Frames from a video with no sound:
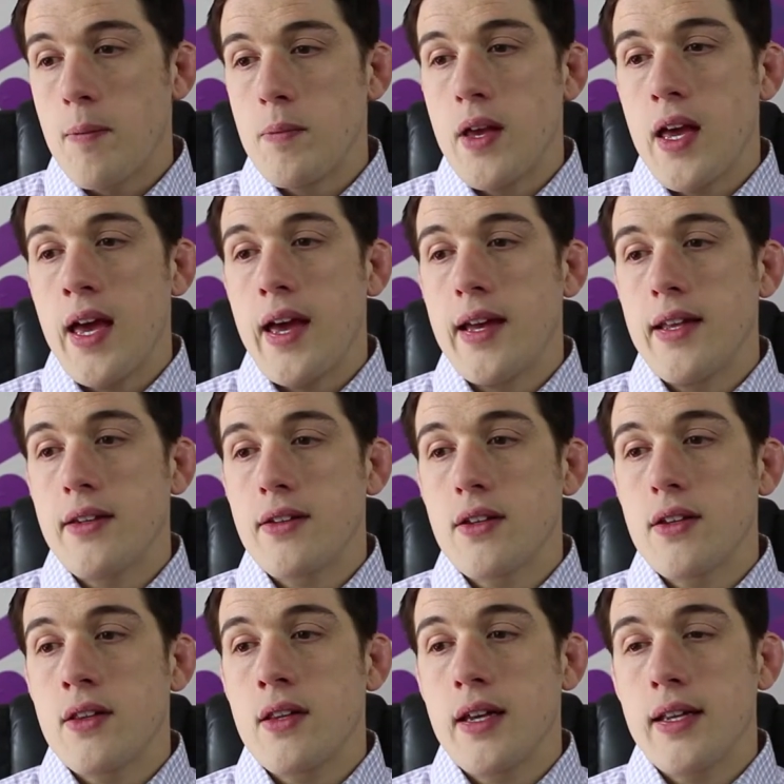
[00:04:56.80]

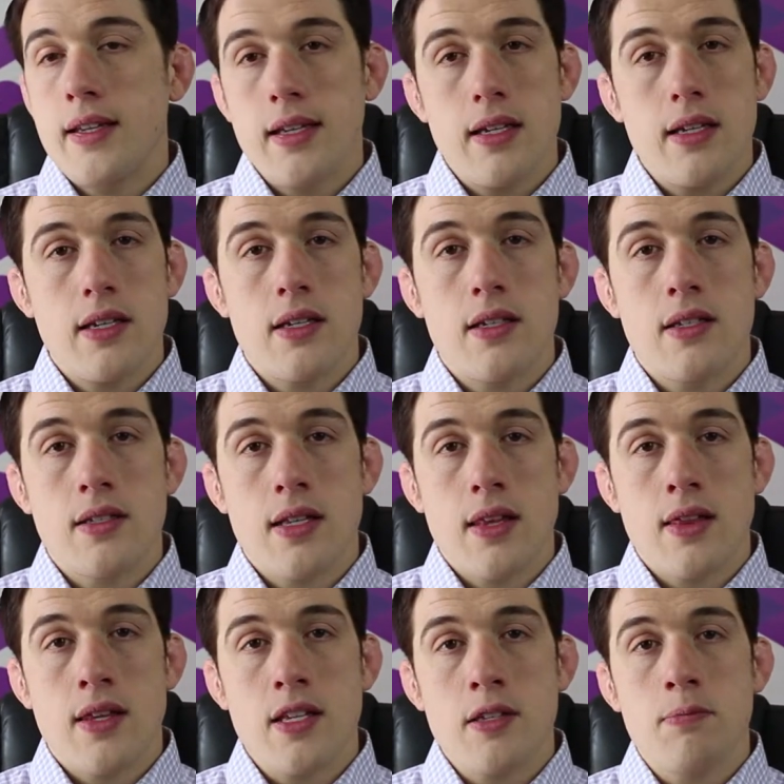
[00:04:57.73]
And the idea is
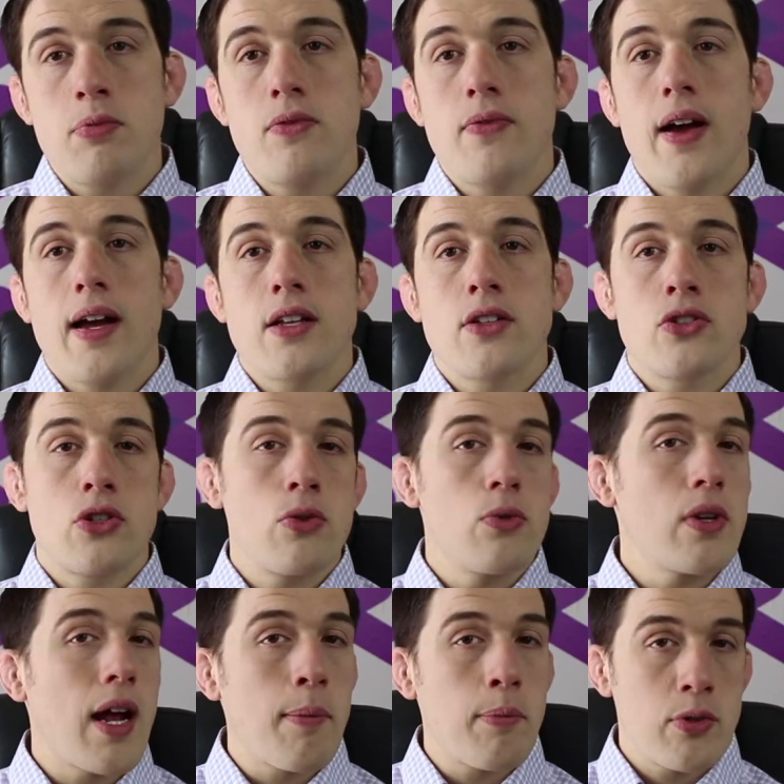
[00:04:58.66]
that this provides
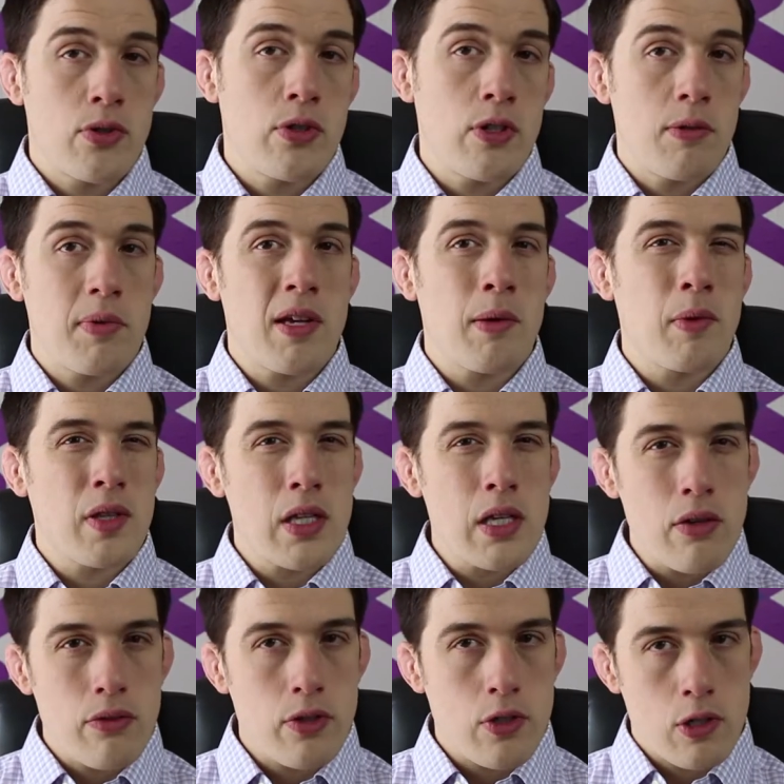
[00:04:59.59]
you an opportunity to become a
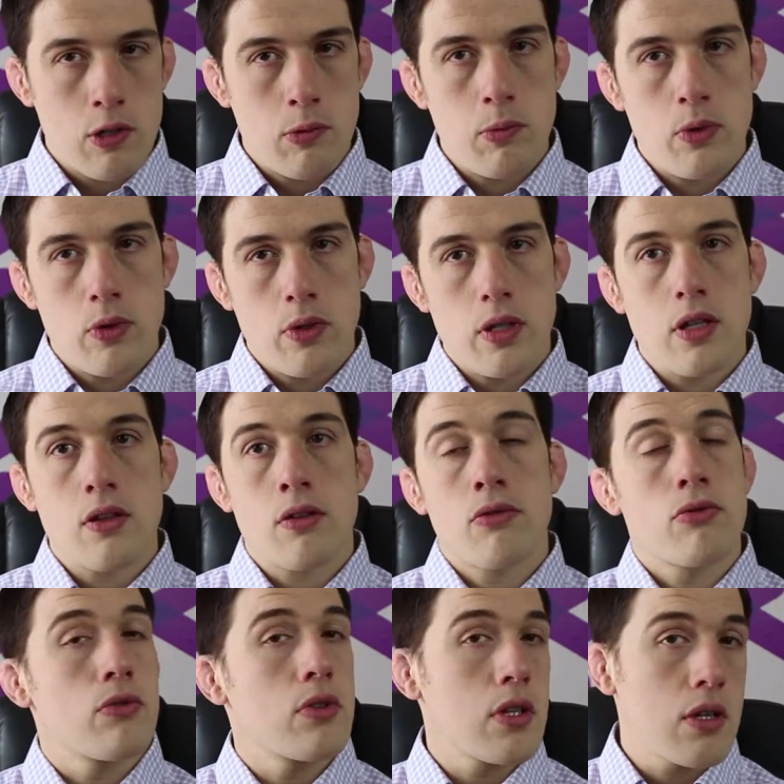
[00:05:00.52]
leader in your community
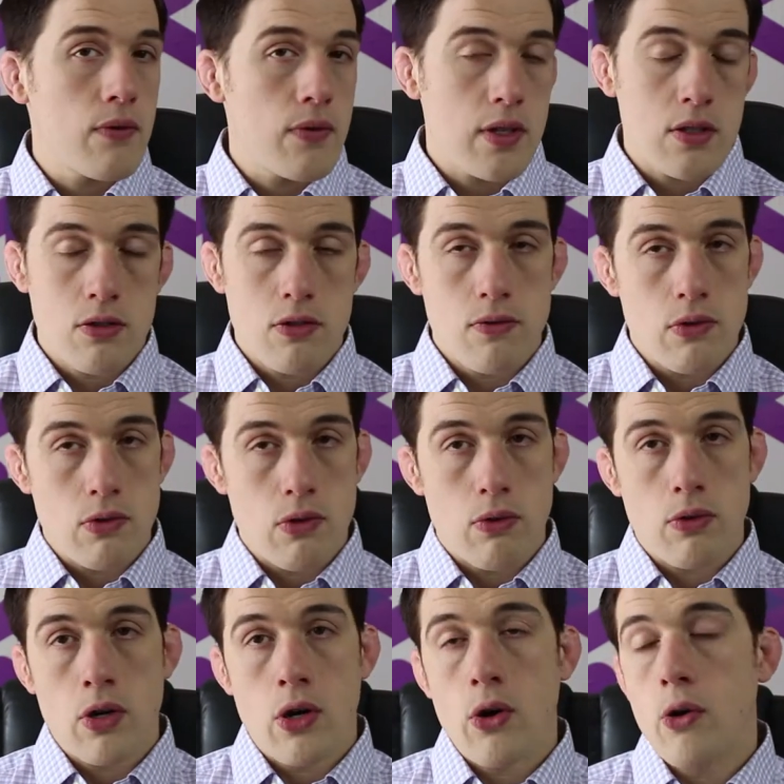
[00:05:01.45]
through the convenience of your
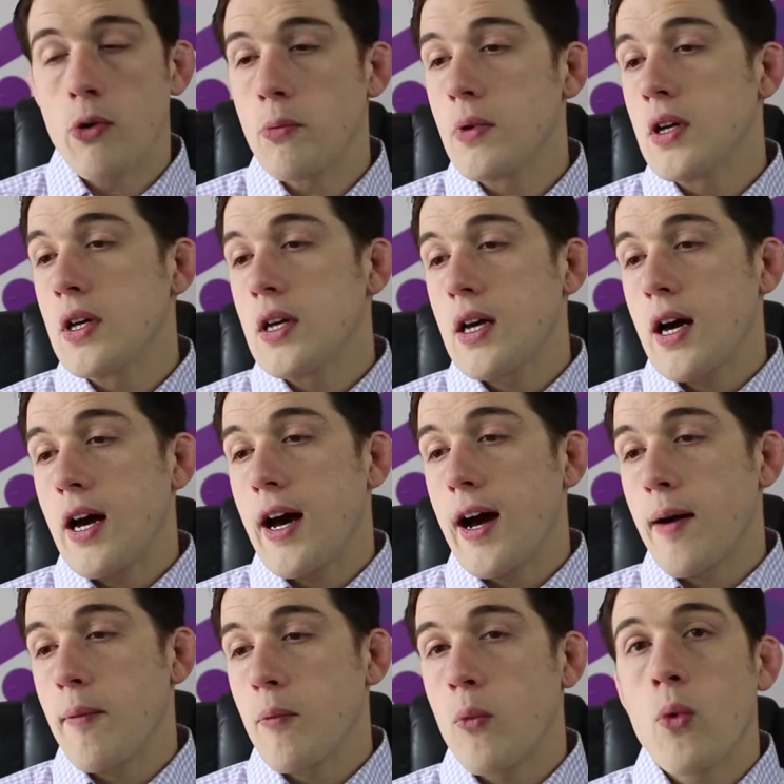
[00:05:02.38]
own home,
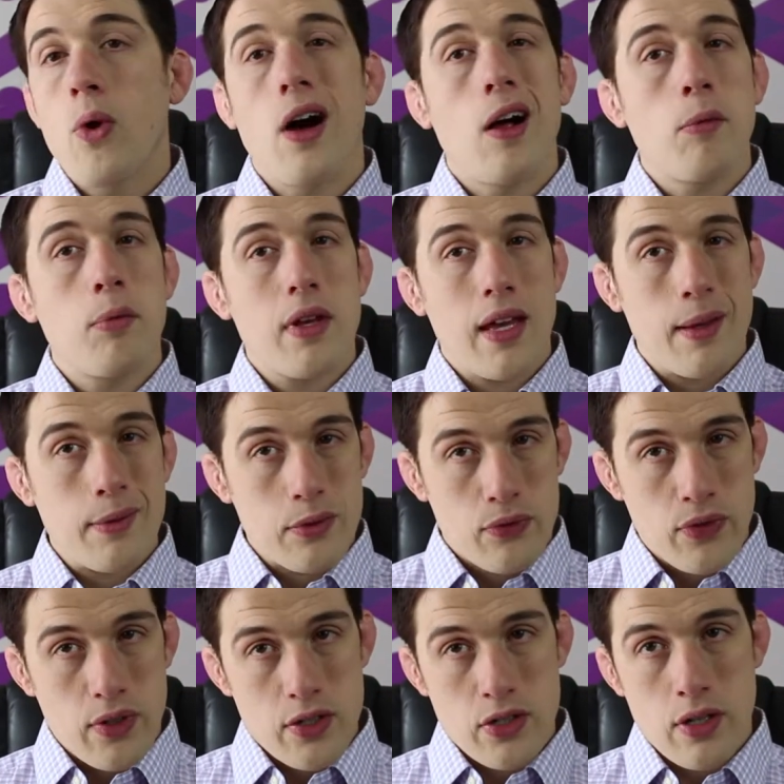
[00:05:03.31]
while being able to
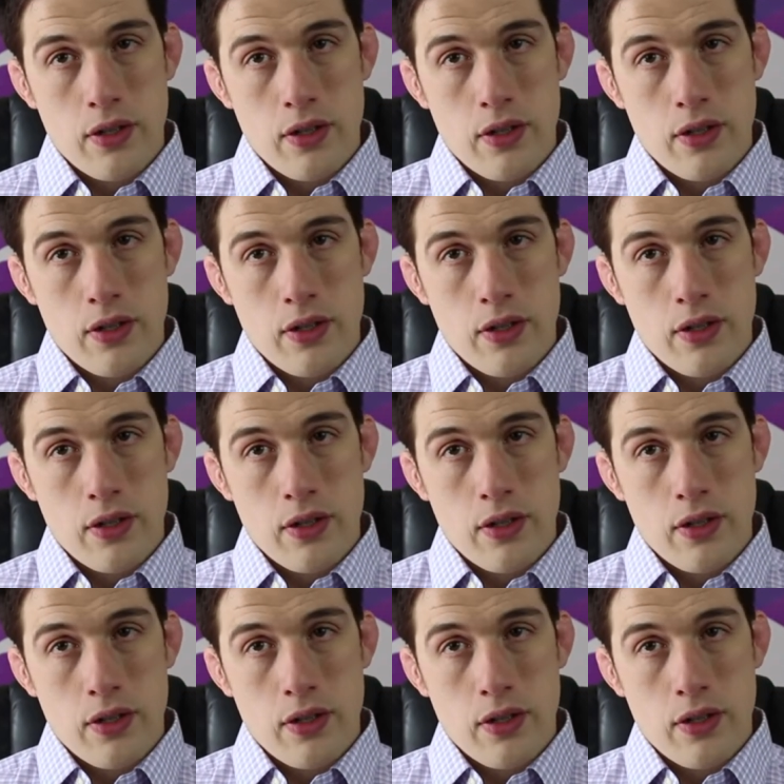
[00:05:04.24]
flesh